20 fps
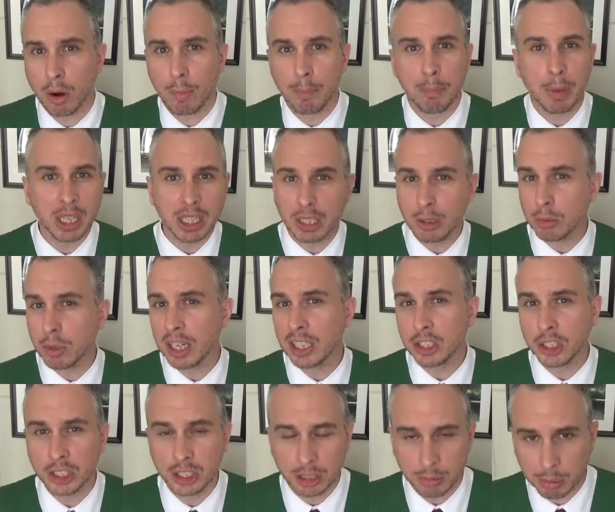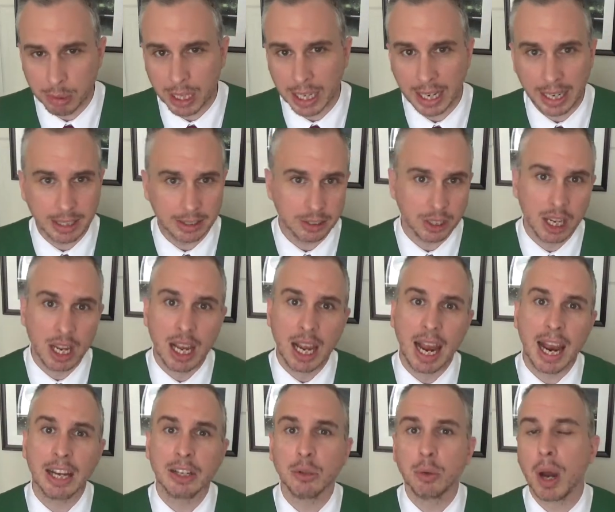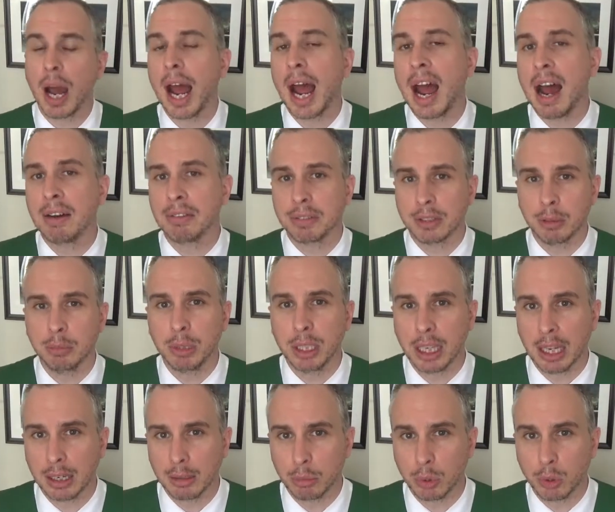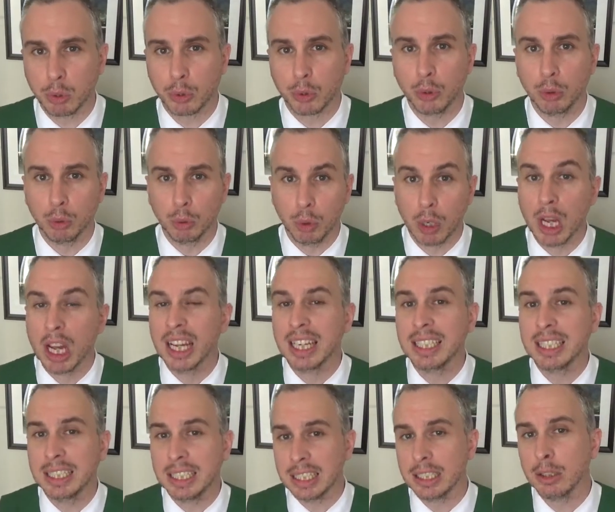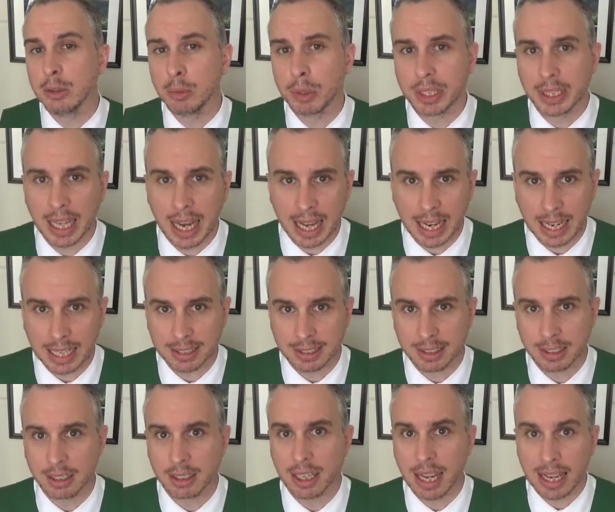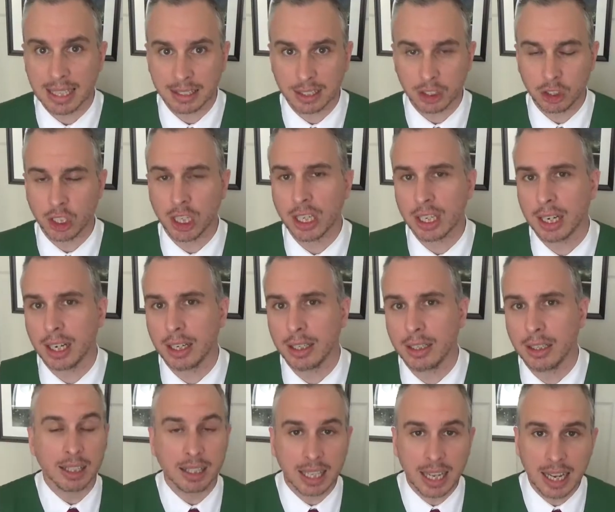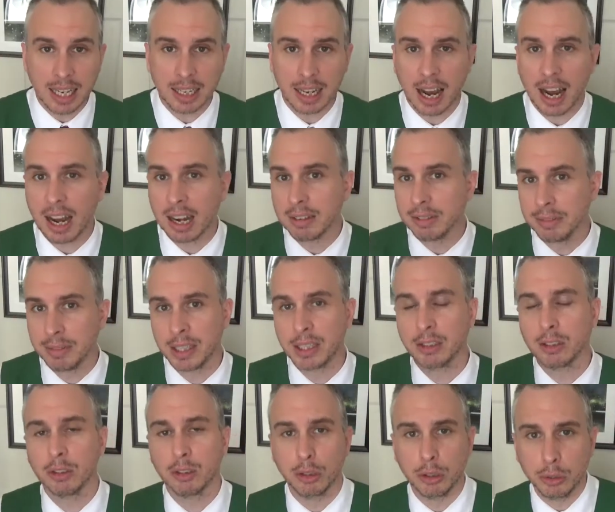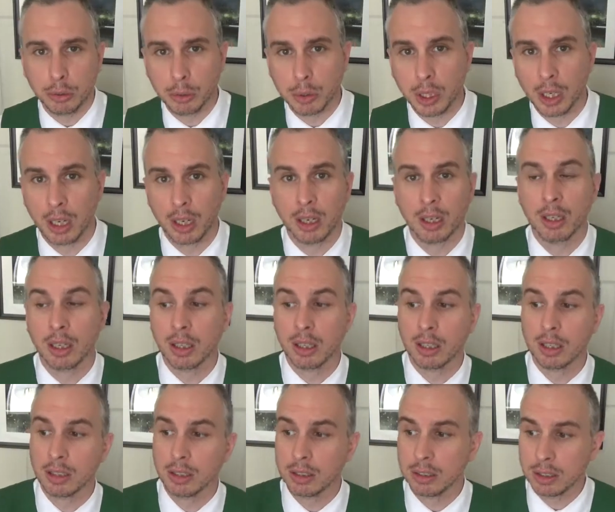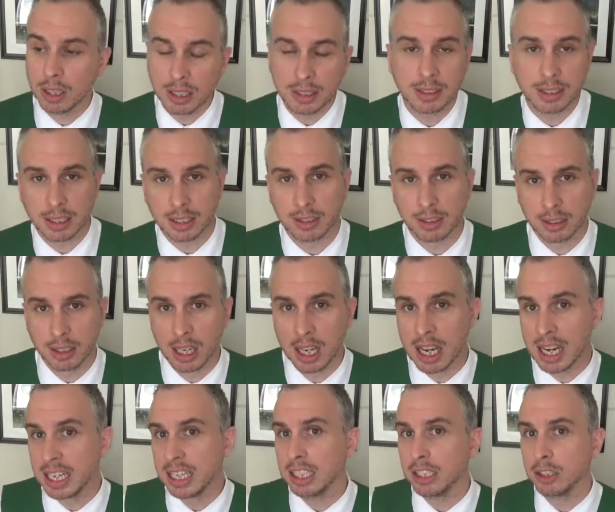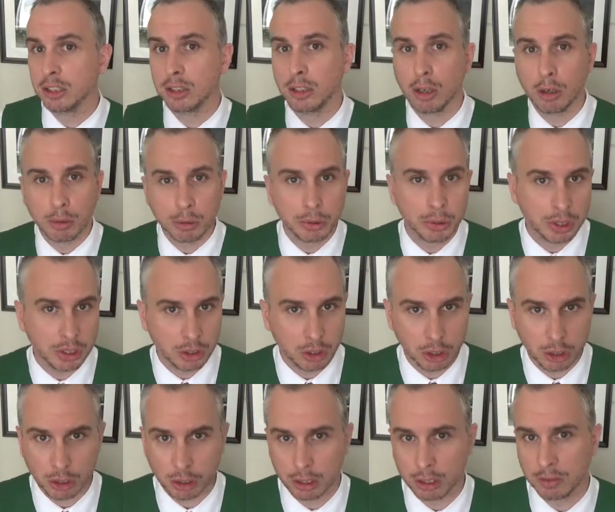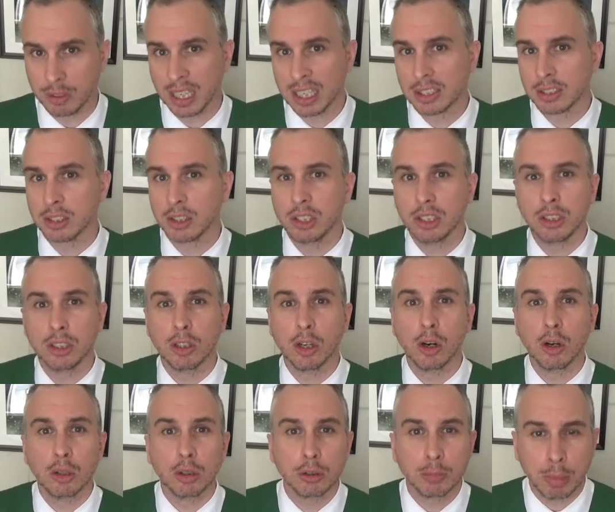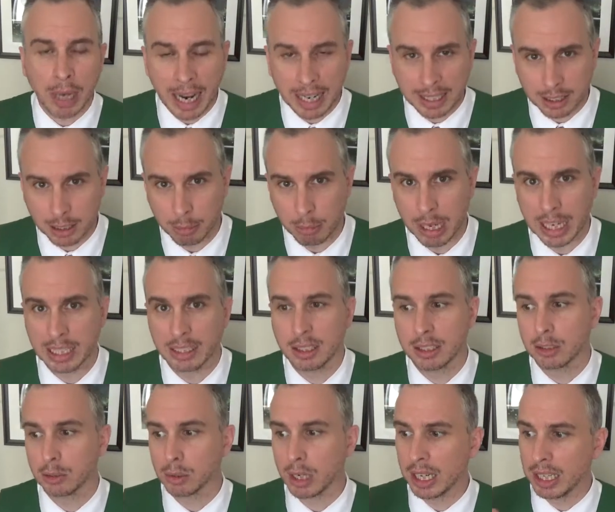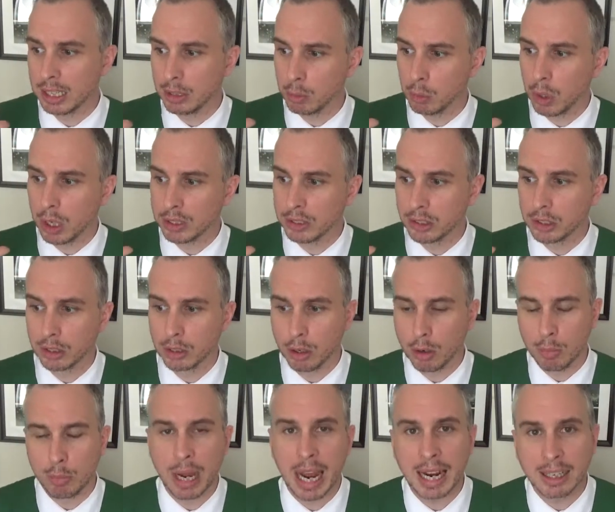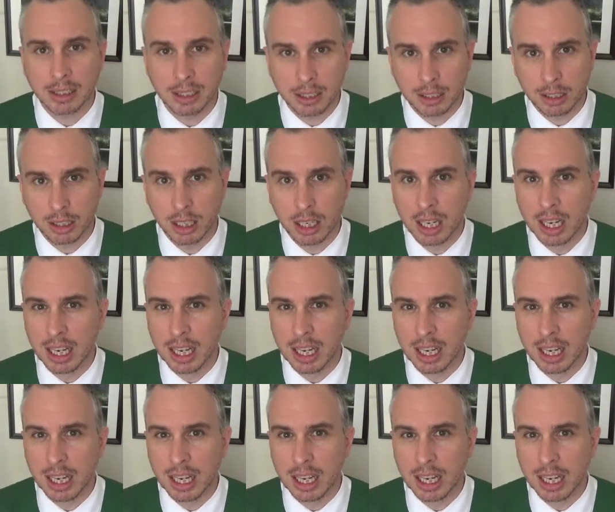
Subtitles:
a monkey wrench in your plans, and you have to be able to deal with that as a Jedi. Again, I felt Luke does this. He goes in search of answers, he goes back to basics, right? He wants to go back to the